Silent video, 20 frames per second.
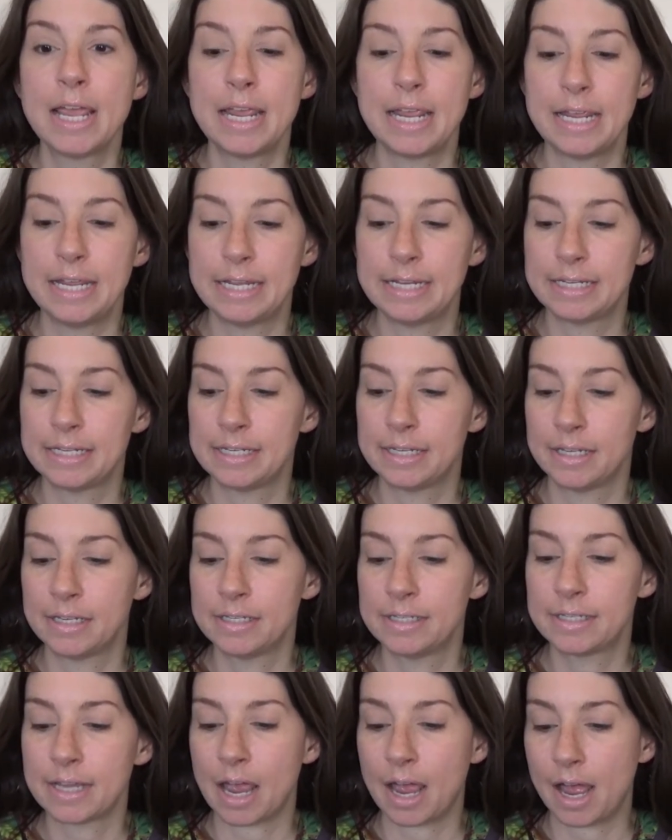
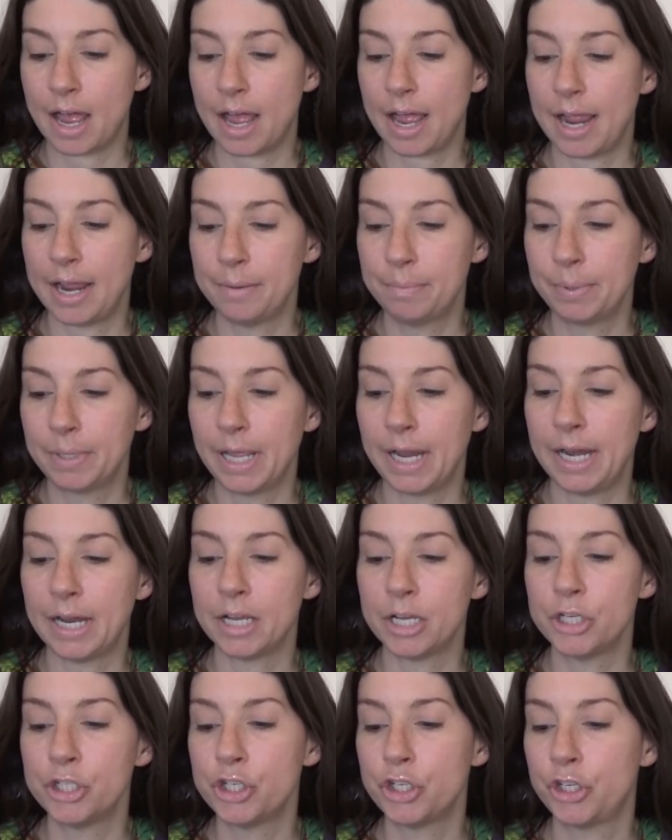is I
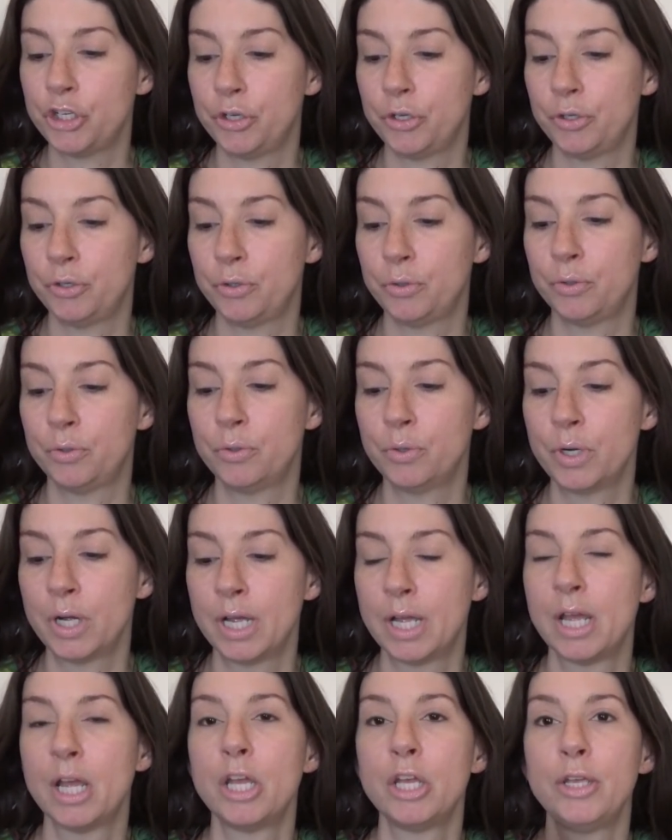plan to
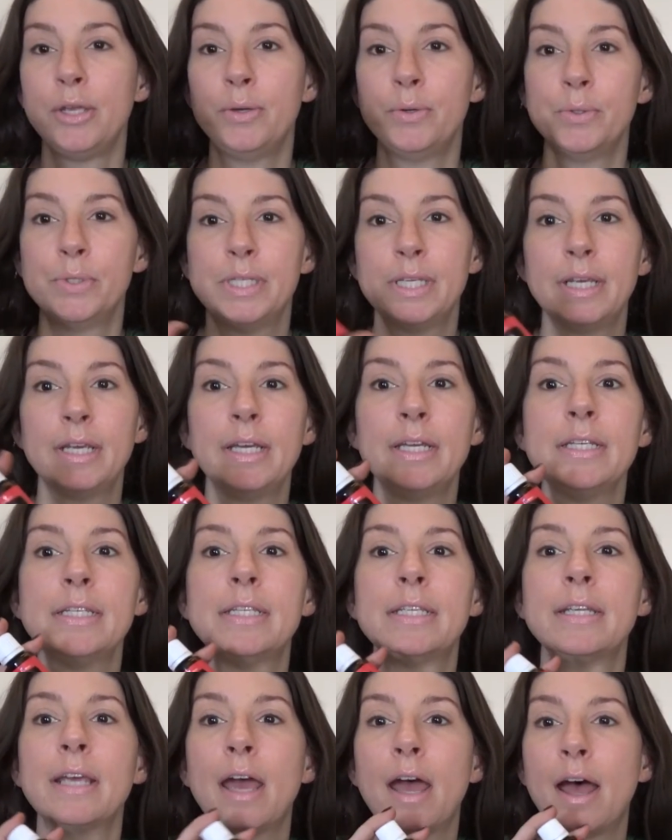use
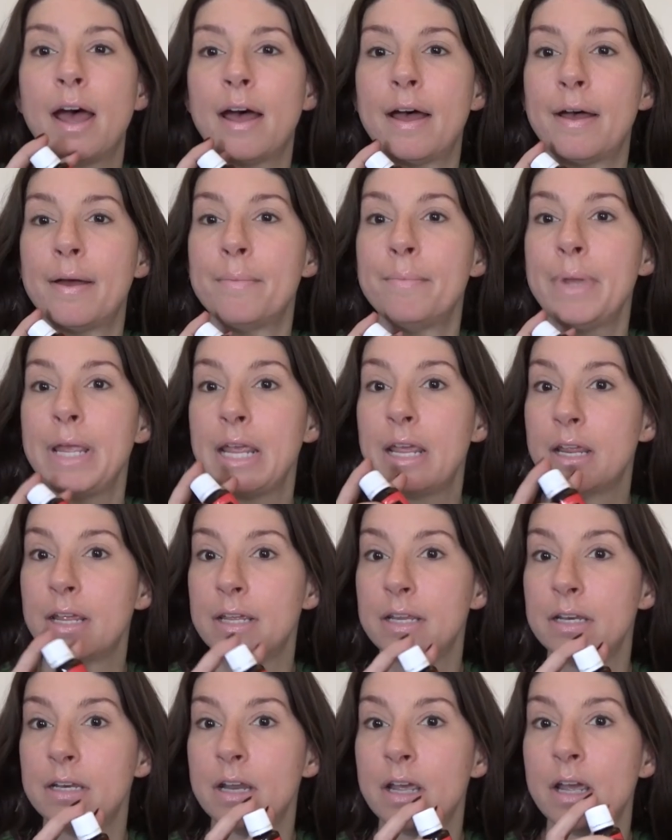it um,
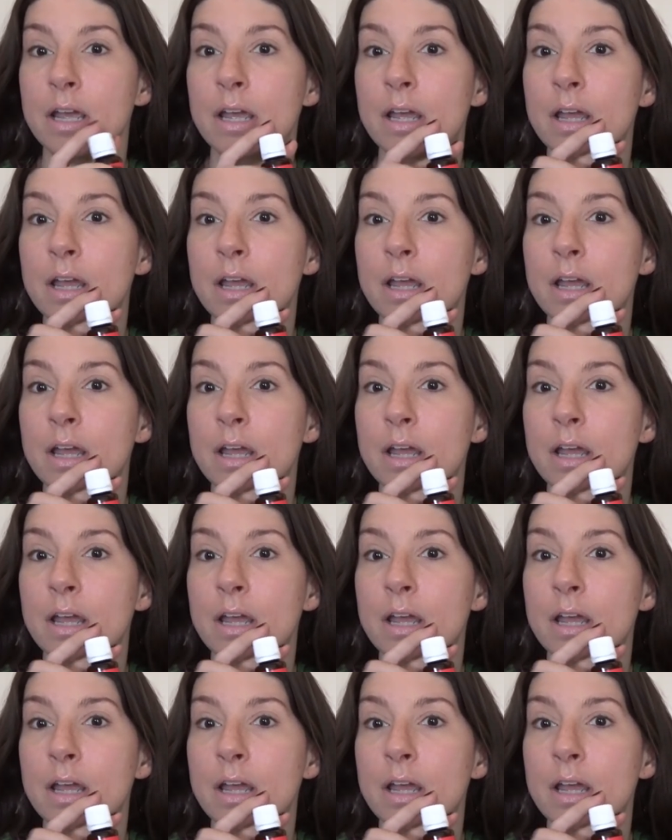in